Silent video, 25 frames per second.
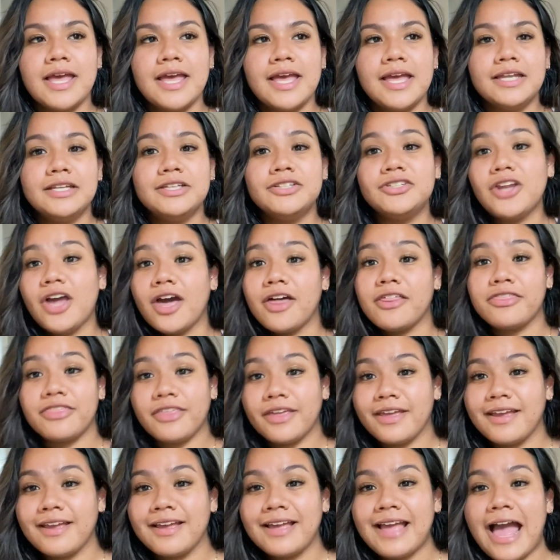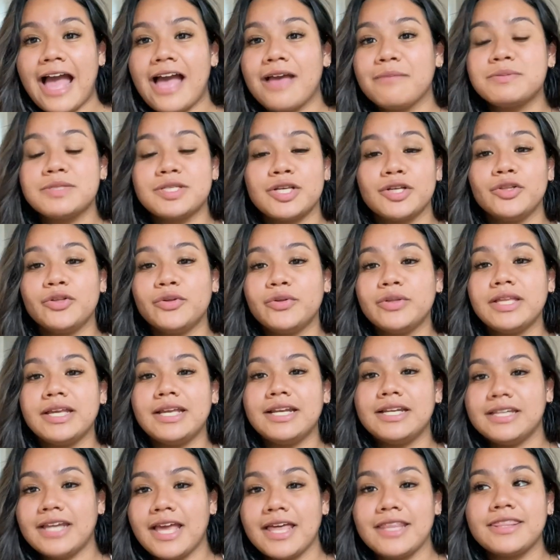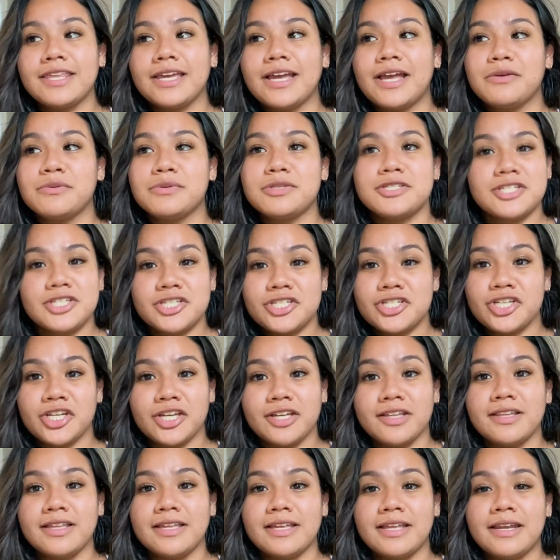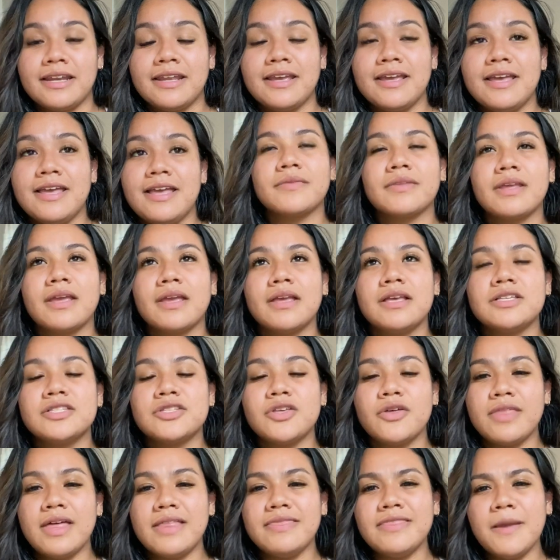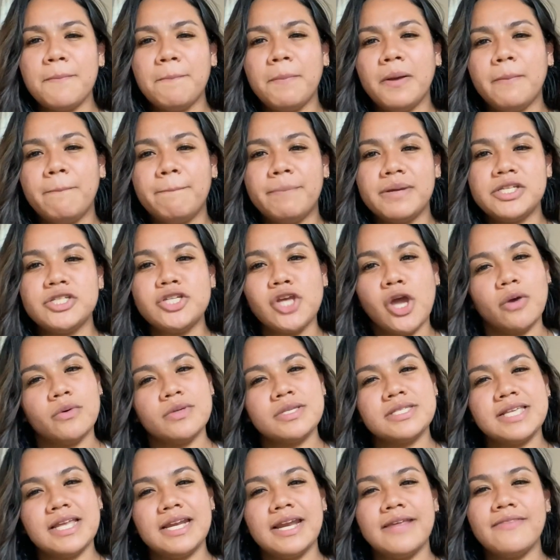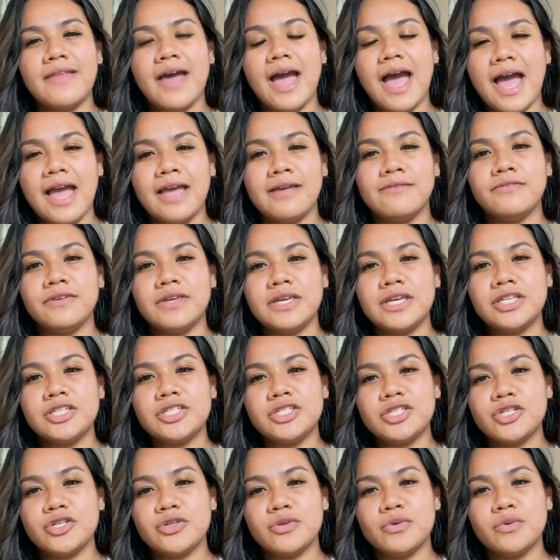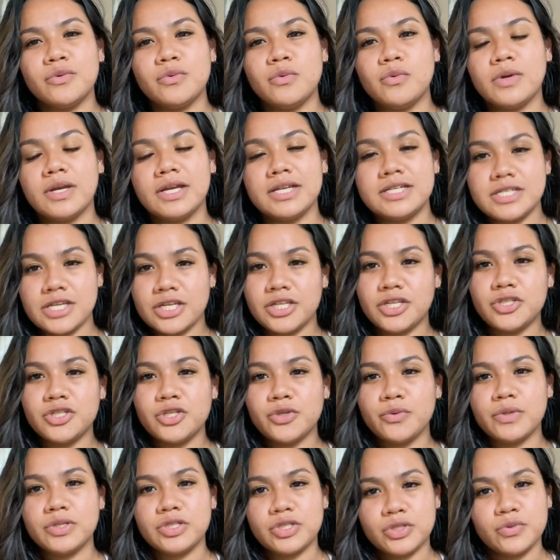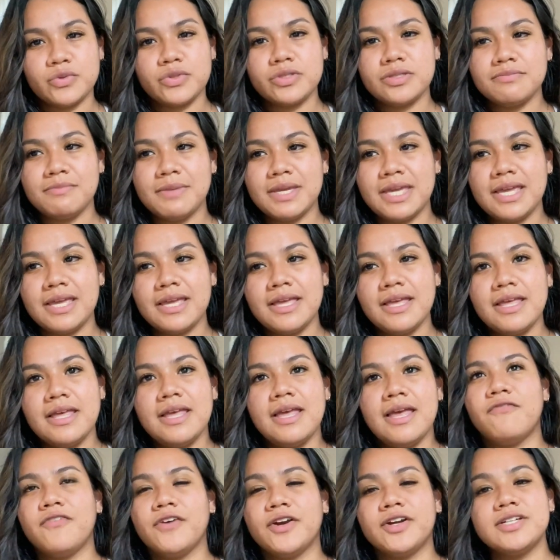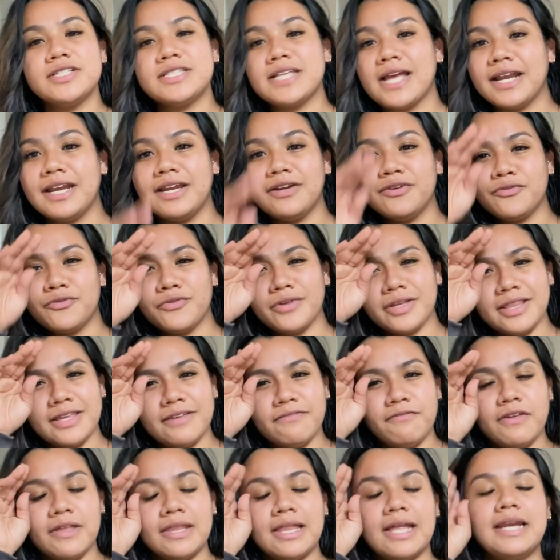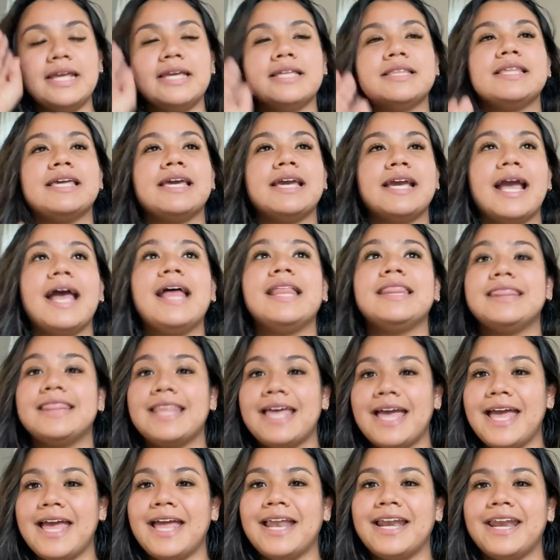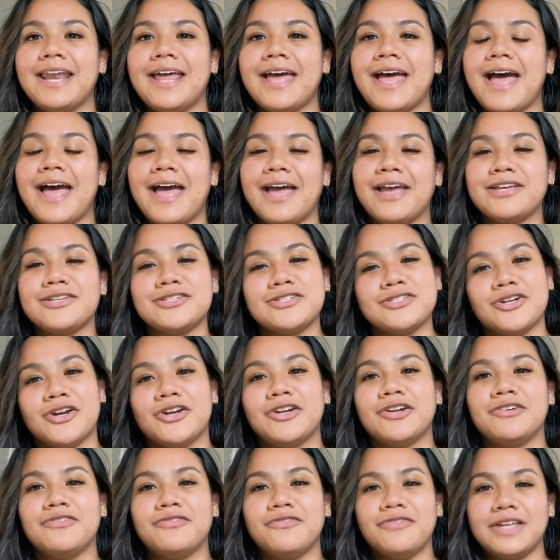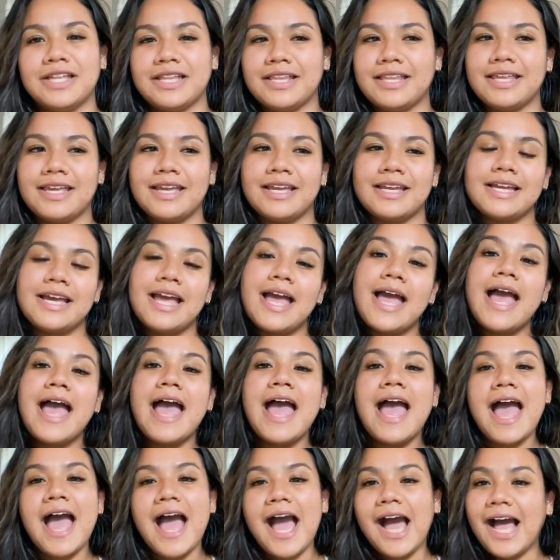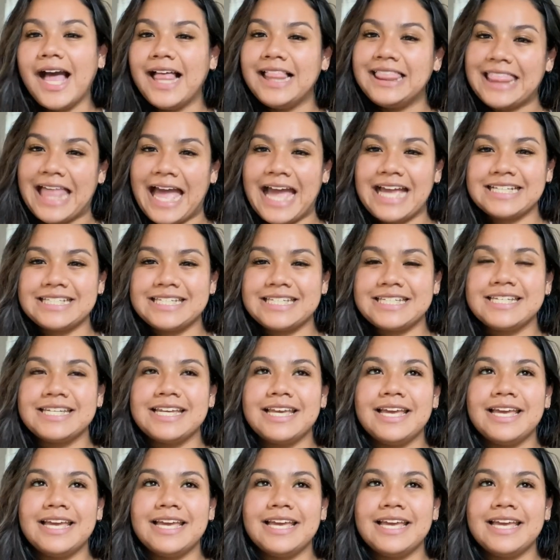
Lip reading: nothing, absolutely nothing. I was chilling. So then they put Pitocin in the IV to continue to induce me. First, I didn't really feel anything, and then I started feeling a lot.